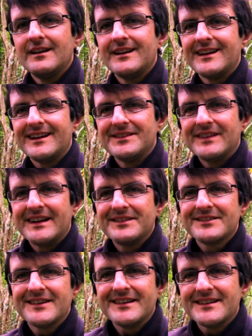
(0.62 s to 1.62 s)
Hello, my name's
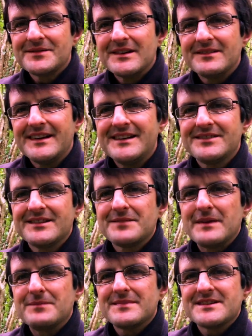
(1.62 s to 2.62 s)
Chris. I'm a ranger with the
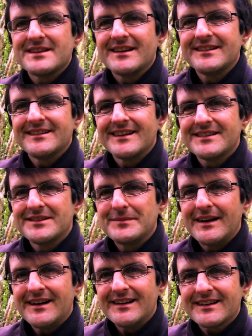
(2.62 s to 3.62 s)
Pembrokeshire Coast National
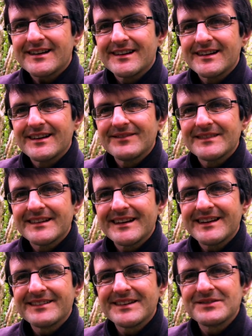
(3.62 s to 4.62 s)
Park. Today
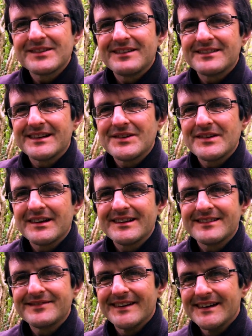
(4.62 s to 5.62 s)
I've come to have a quick look at
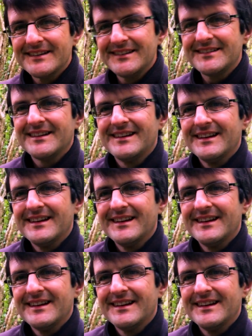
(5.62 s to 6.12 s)
ferns.